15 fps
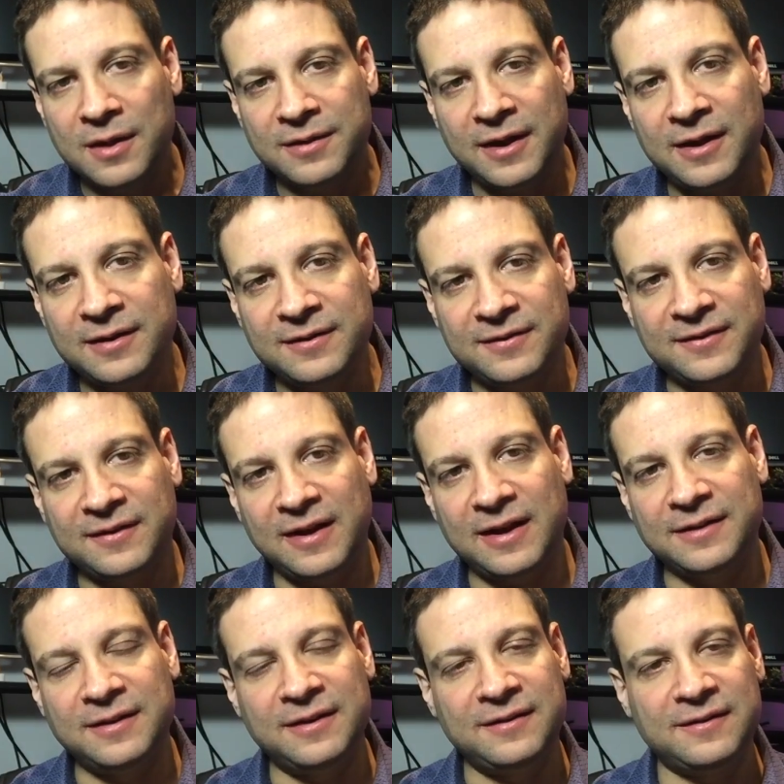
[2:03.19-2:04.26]
They
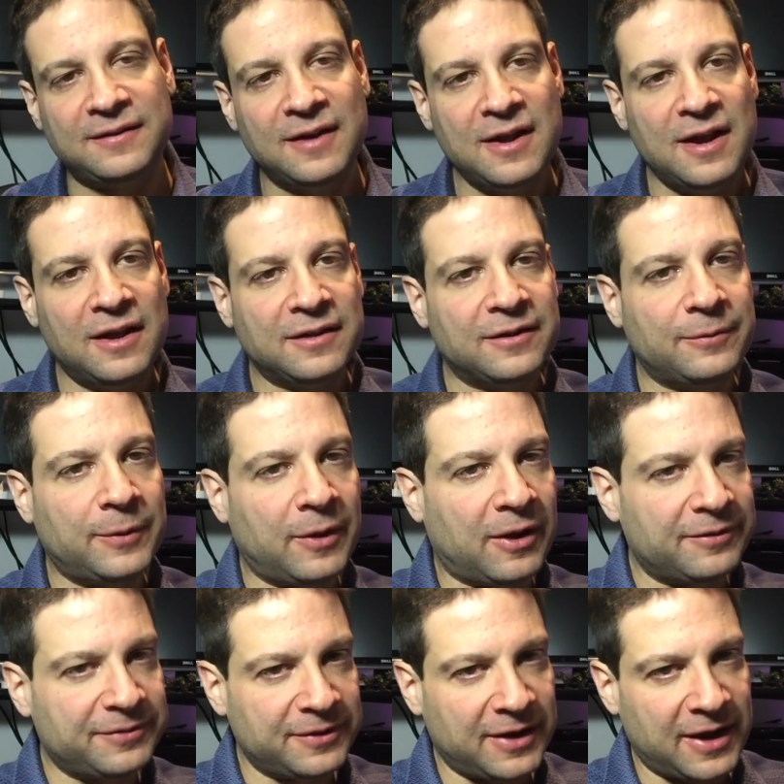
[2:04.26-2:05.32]
understand this. They will
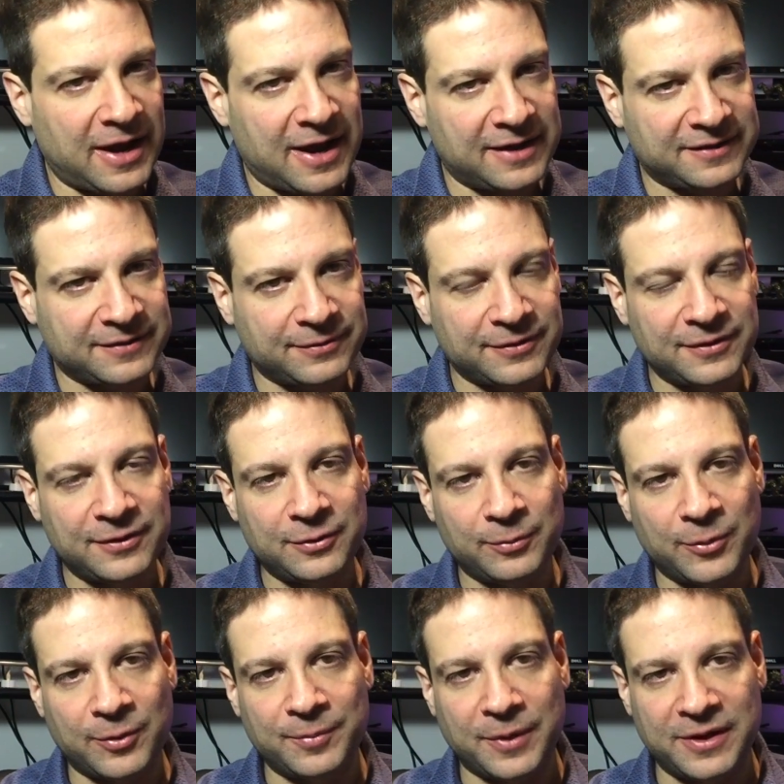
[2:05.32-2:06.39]
often ask for a little
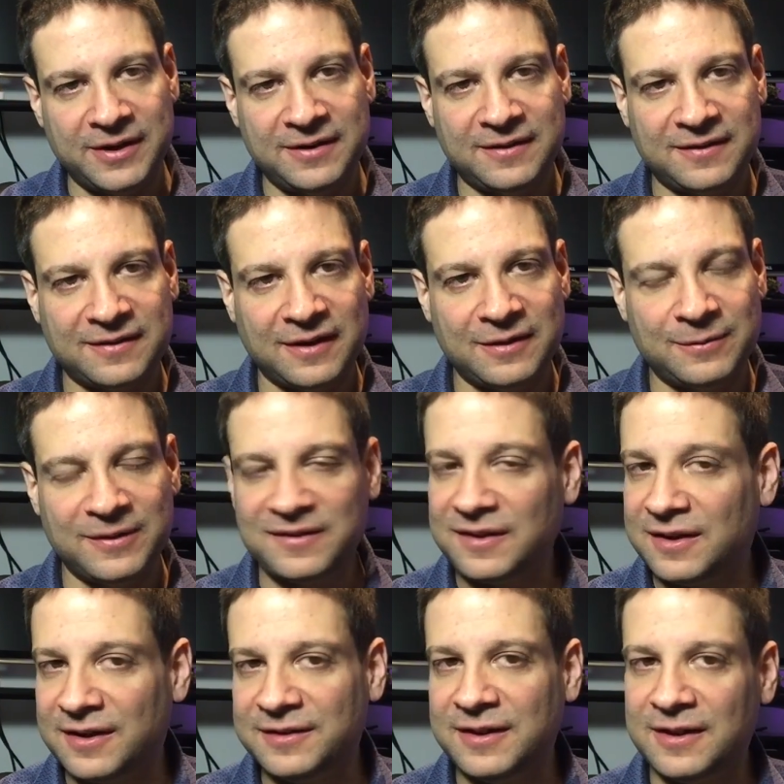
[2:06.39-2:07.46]
more money, just like we
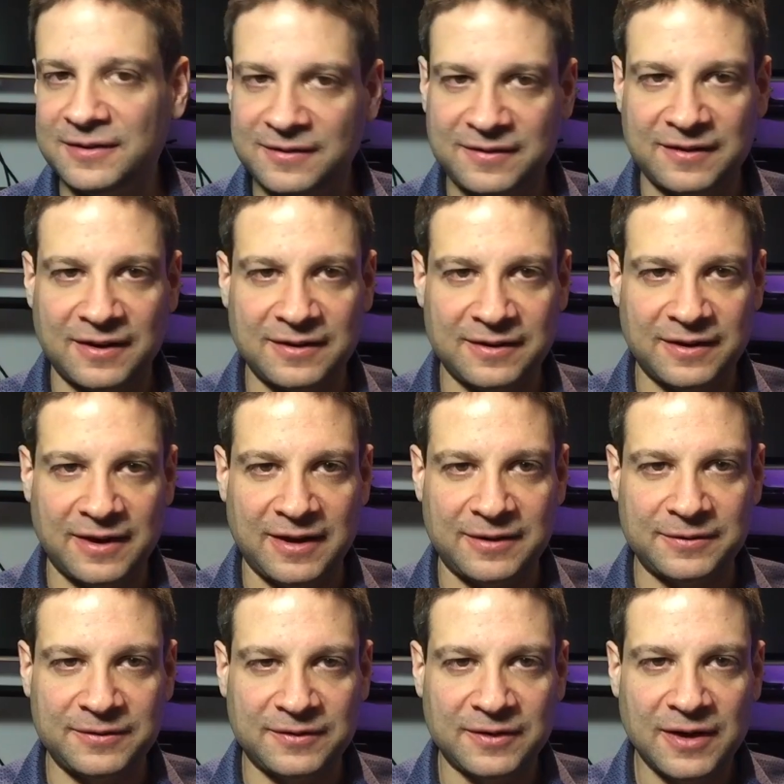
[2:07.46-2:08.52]
said on the other side of the
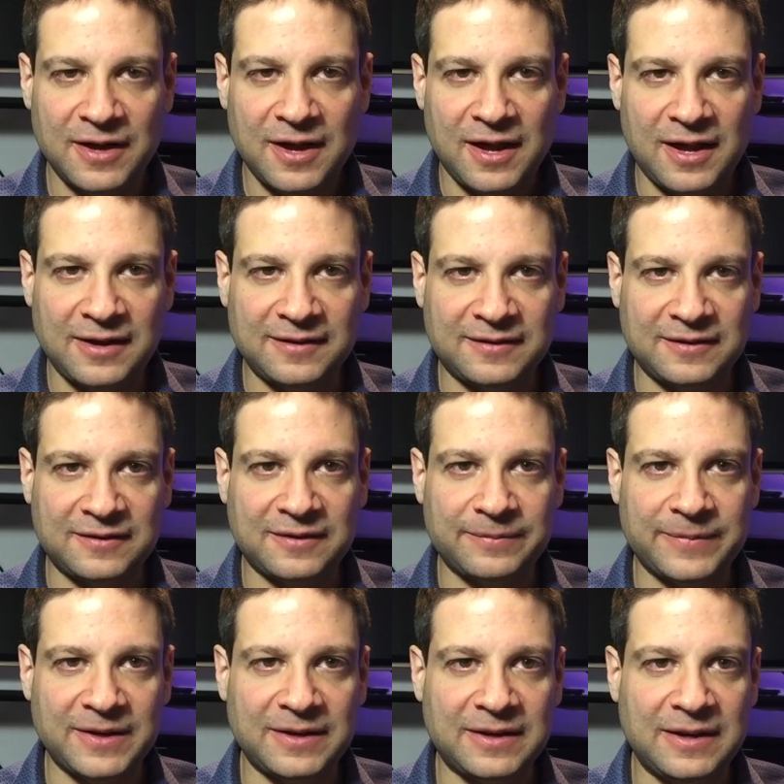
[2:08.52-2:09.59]
house, and it's just
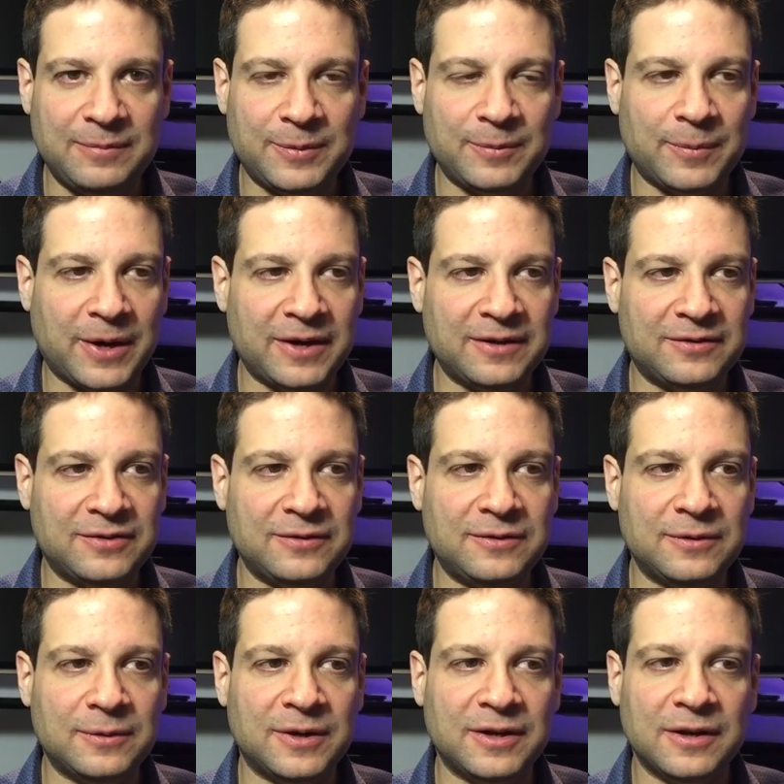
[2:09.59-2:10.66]
something to keep in mind as you
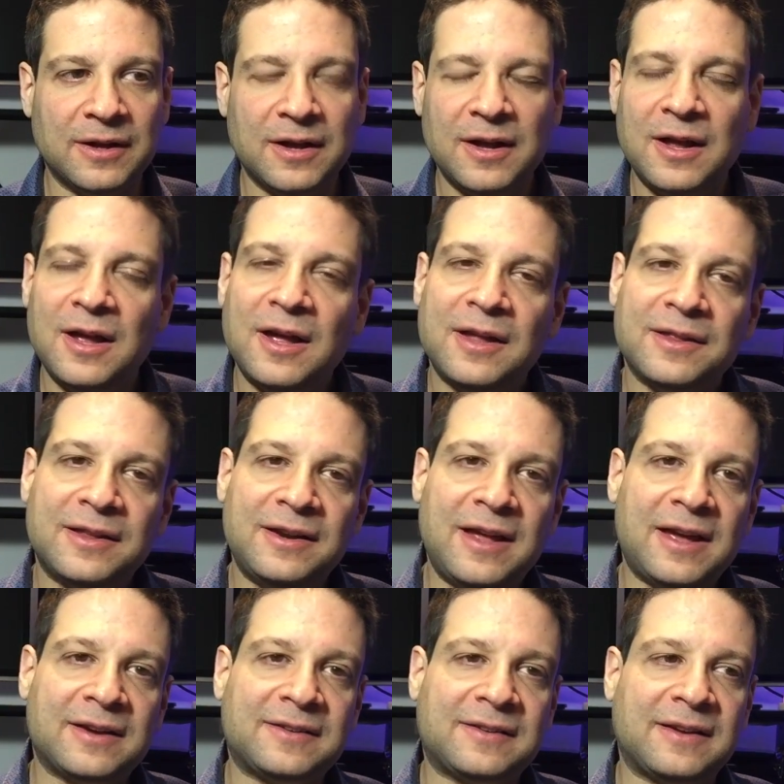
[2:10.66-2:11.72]
do it. The
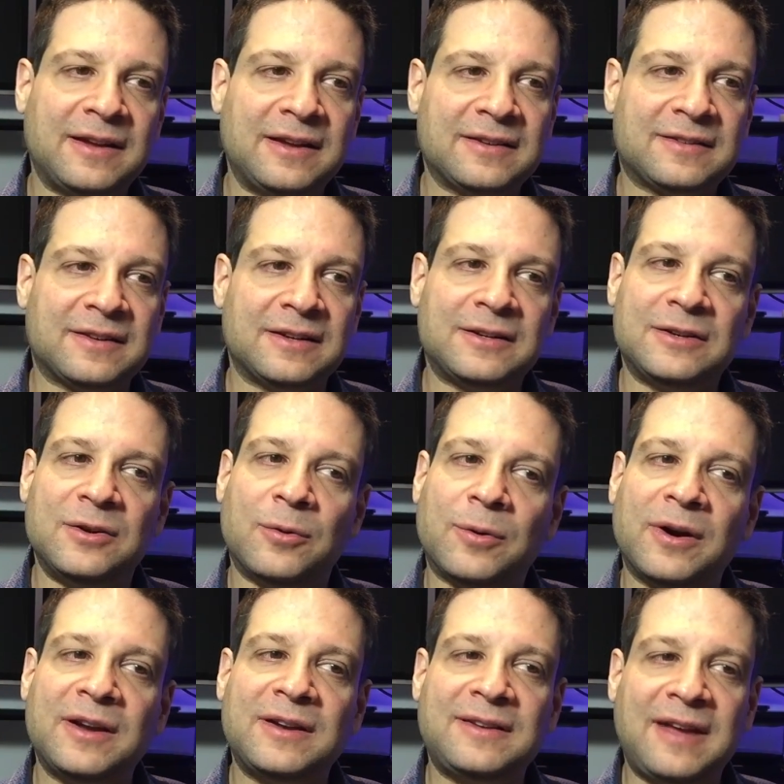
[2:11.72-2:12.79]
next is
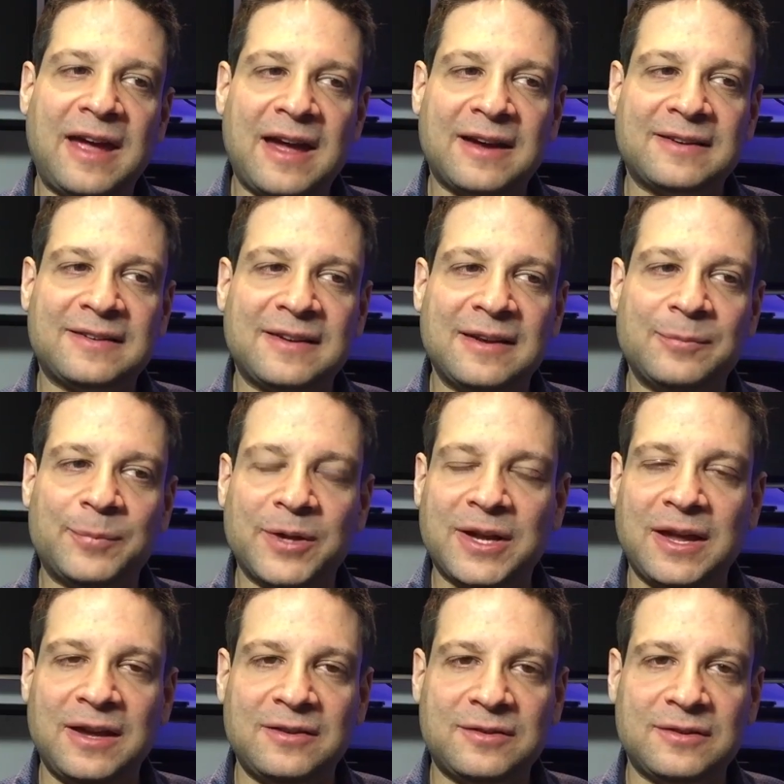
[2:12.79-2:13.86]
ignoring tax
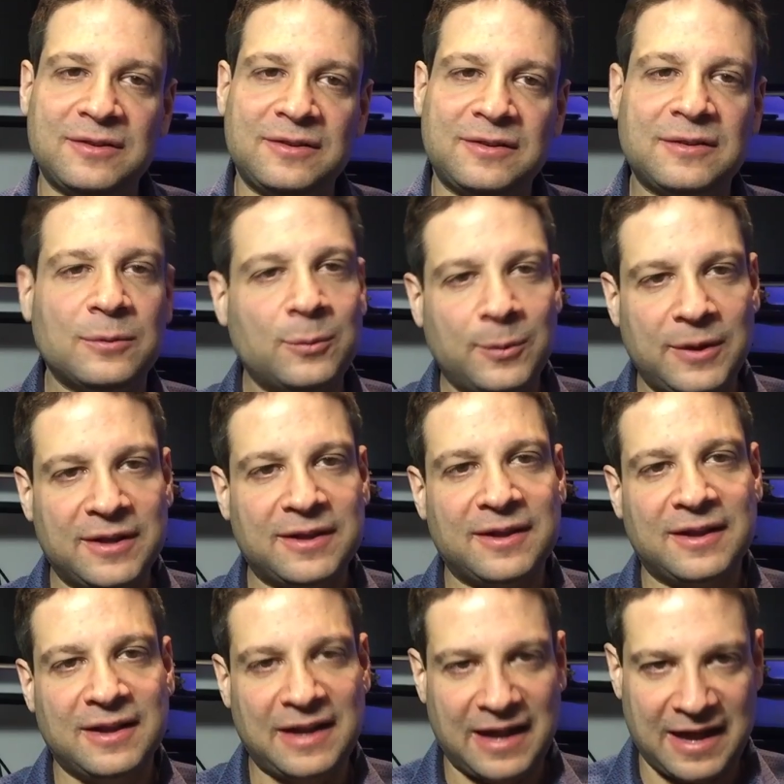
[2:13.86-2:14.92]
implications
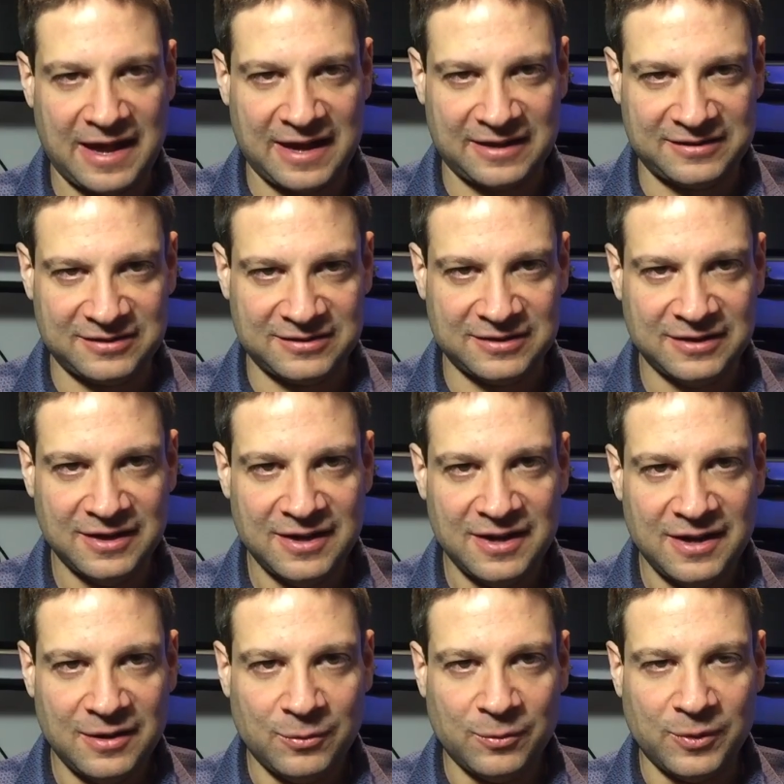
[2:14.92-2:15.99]
with cash.
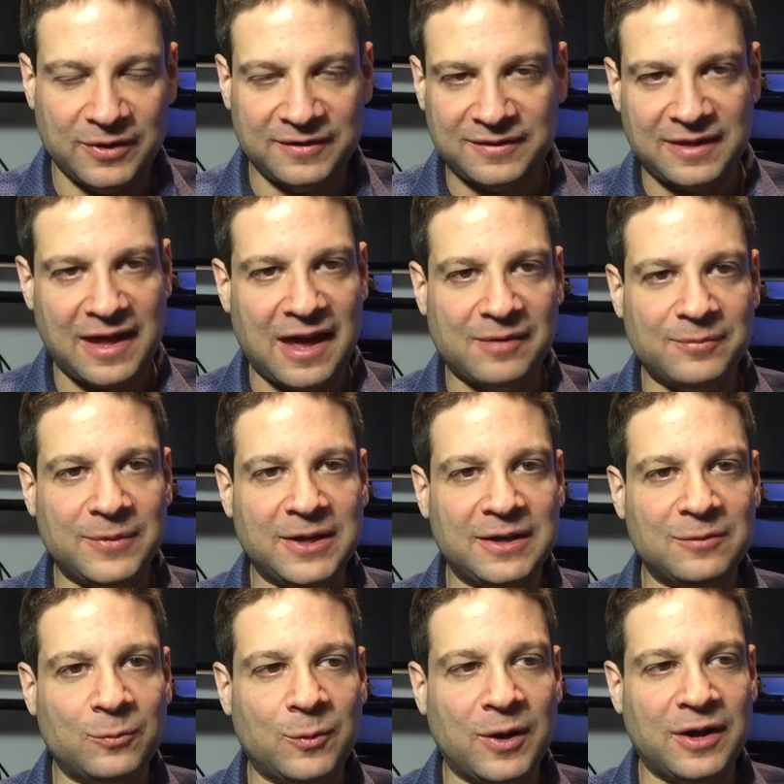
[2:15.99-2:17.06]
What does that
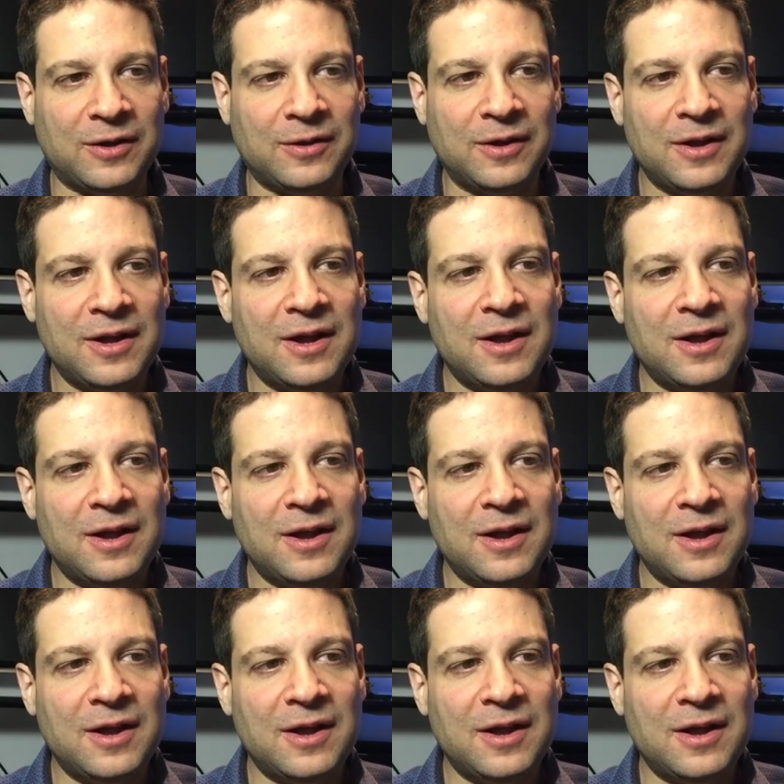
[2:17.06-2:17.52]
mean? Well,